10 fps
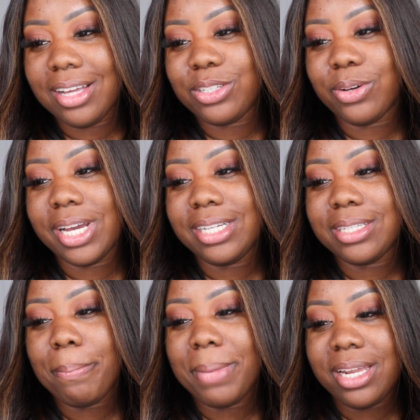So it is
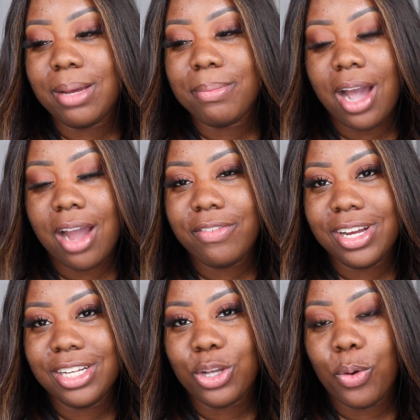a medium
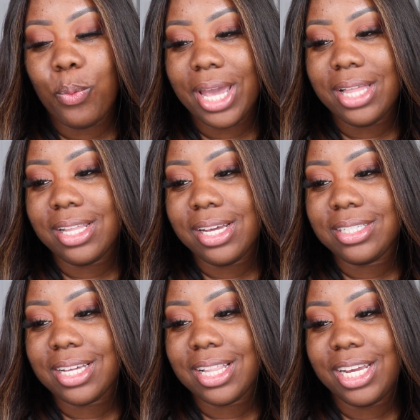coverage,
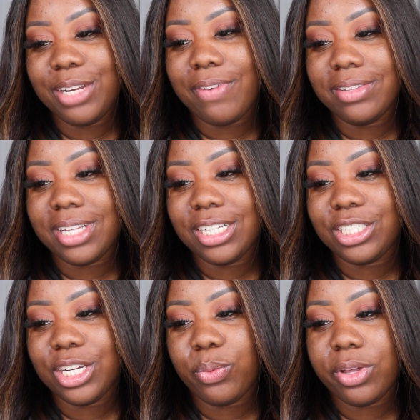weightless, clean
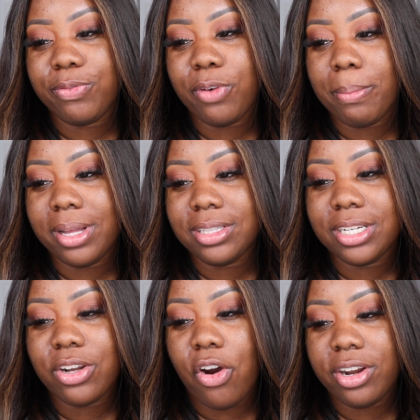foundation with
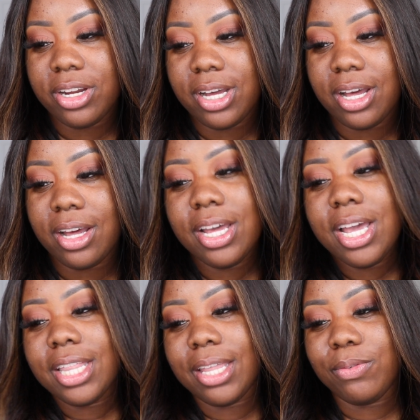fermented arnica
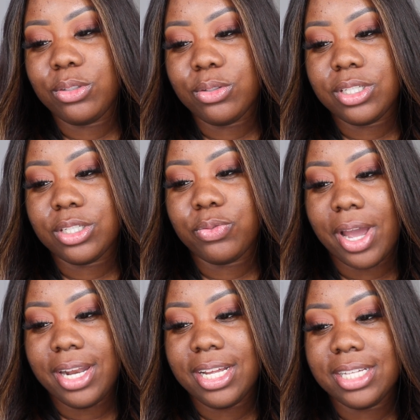that reduces
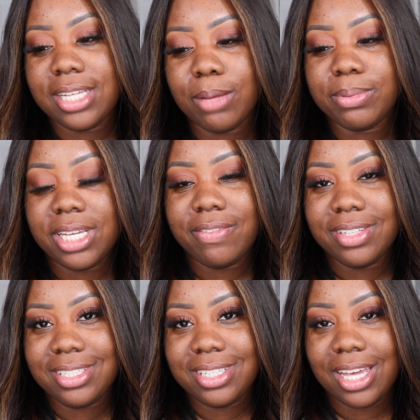redness, helps
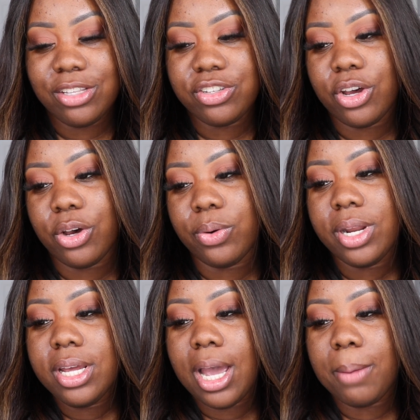even skin
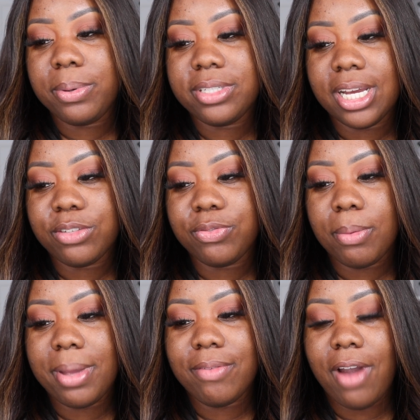tone, and protects
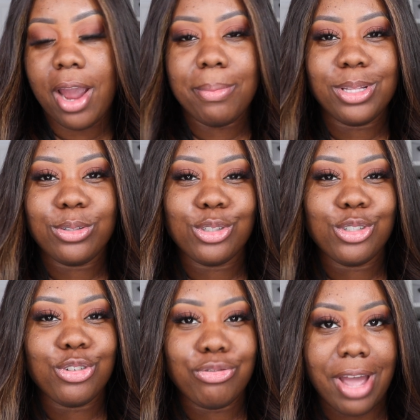from environmental
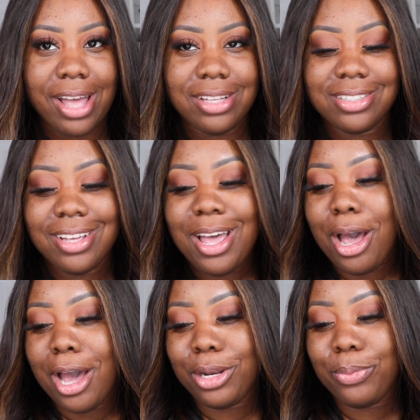stress.
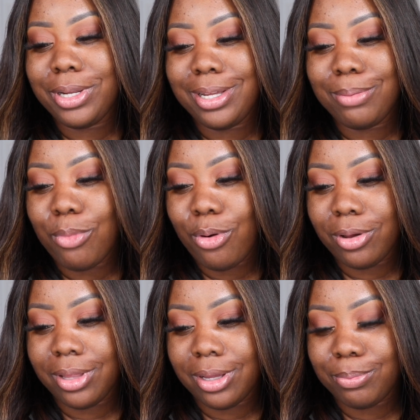Honey, we need
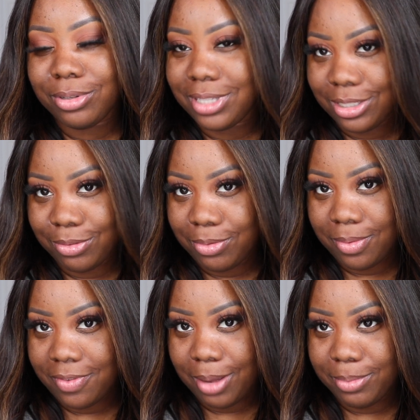more than protection from
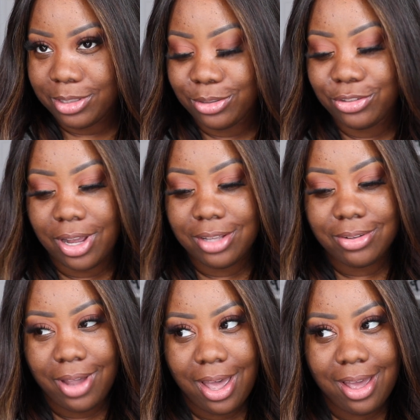environmental stress,
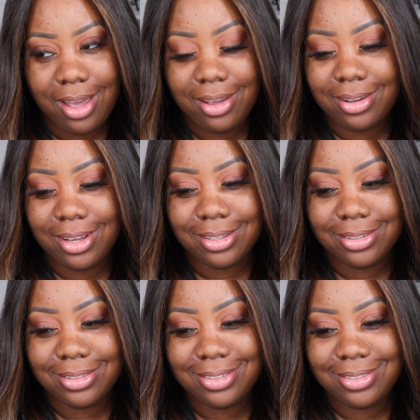okay?
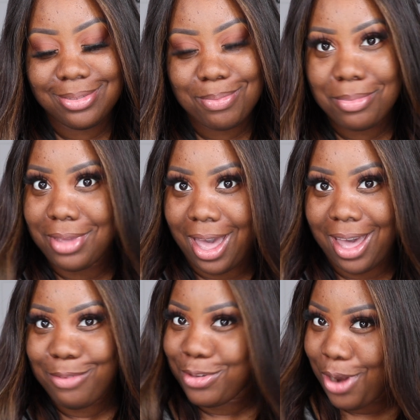Because yeah,
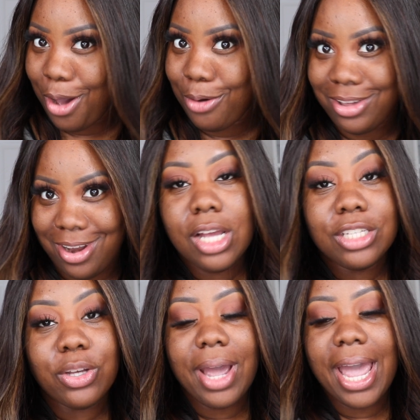if you know, you know.
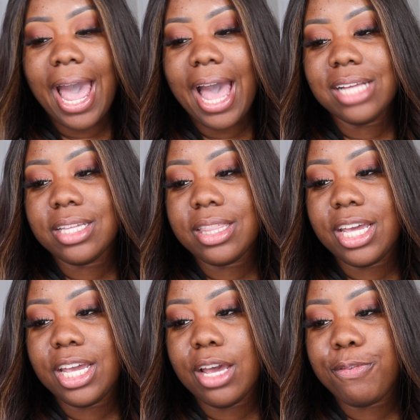So it has
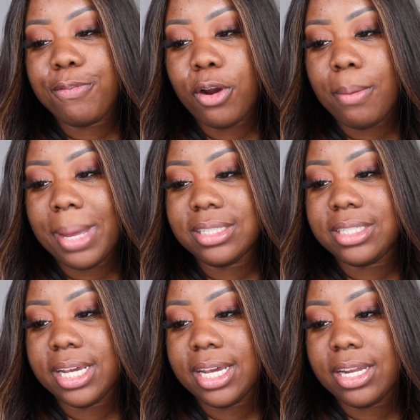the
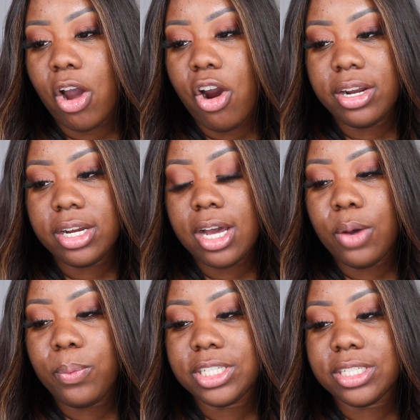fermented
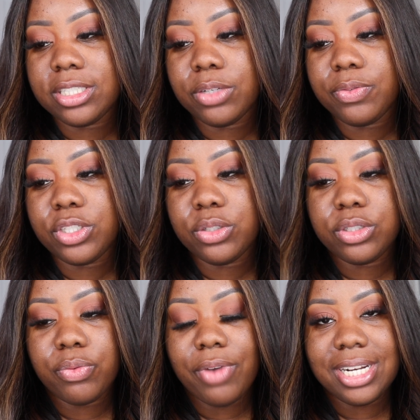arnica, which is to reduce
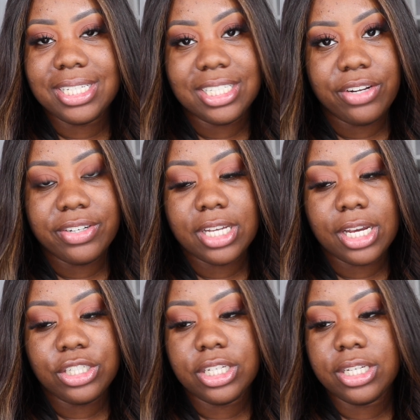the redness and
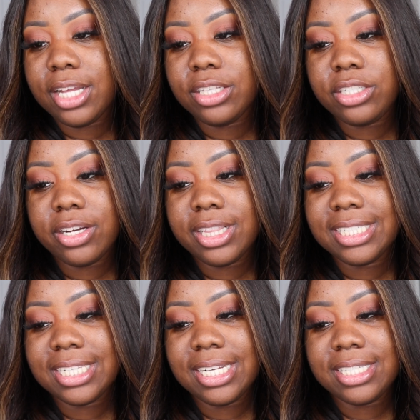irritation.
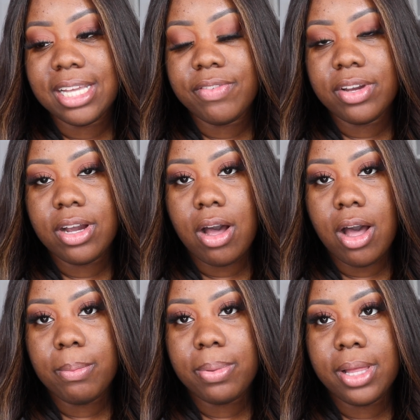Interleukin 7
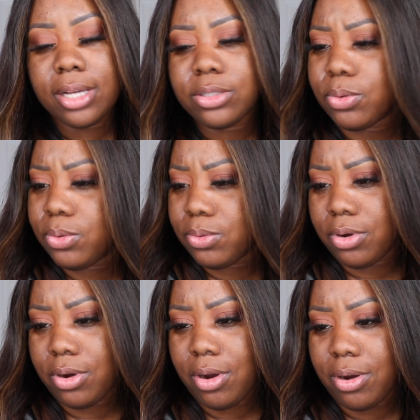complex. Ooh,
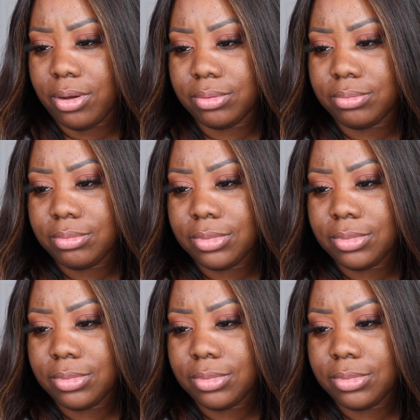girl.